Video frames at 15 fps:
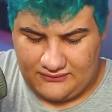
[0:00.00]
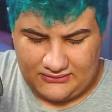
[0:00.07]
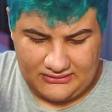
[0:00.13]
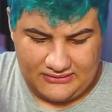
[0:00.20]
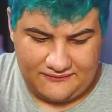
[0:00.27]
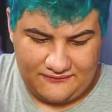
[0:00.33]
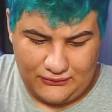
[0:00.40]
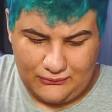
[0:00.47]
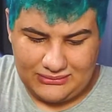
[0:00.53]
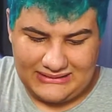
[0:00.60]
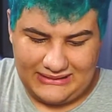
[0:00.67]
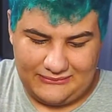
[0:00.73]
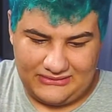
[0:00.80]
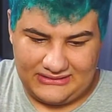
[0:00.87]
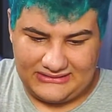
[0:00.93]
film
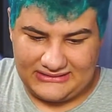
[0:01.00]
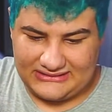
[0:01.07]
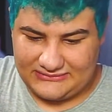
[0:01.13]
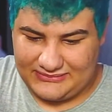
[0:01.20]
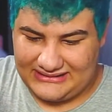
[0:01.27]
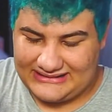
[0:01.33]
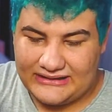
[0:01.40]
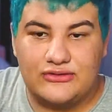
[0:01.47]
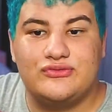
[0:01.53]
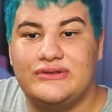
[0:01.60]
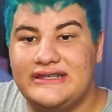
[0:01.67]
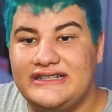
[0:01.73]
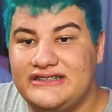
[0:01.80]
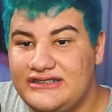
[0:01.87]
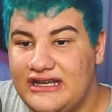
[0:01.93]
camera like this, because I
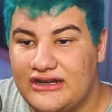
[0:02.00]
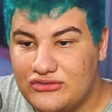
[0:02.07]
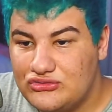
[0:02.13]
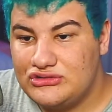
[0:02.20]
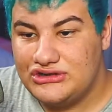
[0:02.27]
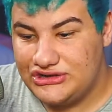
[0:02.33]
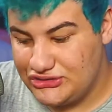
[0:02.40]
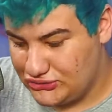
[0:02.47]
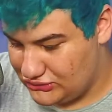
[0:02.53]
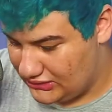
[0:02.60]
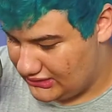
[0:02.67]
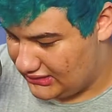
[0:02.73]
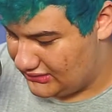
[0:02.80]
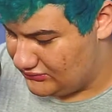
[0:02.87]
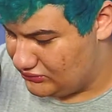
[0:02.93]
don't shoot
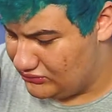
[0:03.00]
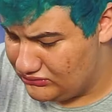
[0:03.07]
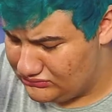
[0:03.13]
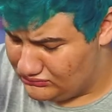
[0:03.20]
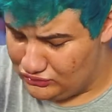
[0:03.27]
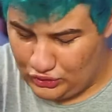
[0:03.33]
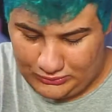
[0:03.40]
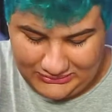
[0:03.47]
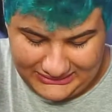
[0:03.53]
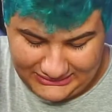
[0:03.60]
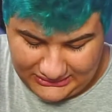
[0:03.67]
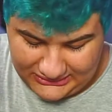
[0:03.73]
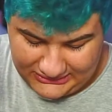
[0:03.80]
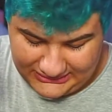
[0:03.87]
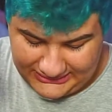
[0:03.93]
normally
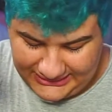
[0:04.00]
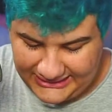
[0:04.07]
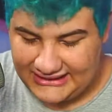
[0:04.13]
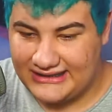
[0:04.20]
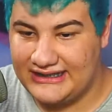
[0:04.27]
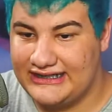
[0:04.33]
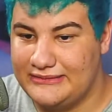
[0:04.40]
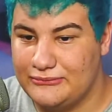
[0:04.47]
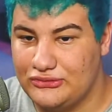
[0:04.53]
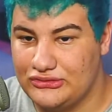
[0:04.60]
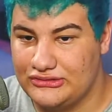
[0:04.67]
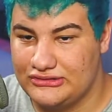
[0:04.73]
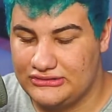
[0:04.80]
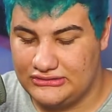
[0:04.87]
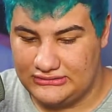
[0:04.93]
on Canon
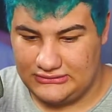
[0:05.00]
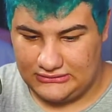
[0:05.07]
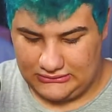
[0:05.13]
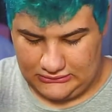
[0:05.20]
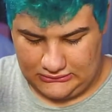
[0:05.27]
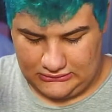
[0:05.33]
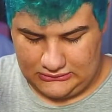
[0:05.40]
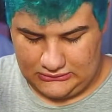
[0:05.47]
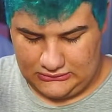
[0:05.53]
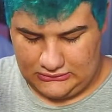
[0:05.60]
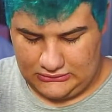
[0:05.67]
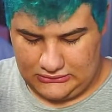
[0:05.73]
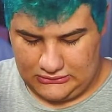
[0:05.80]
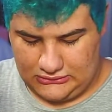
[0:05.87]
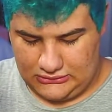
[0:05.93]
anymore.
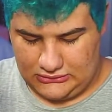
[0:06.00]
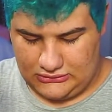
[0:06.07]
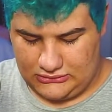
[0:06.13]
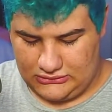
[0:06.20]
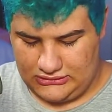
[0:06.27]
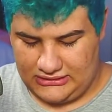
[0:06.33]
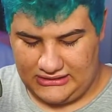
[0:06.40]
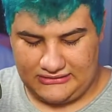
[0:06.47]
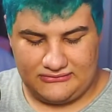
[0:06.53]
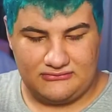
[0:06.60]
So yeah,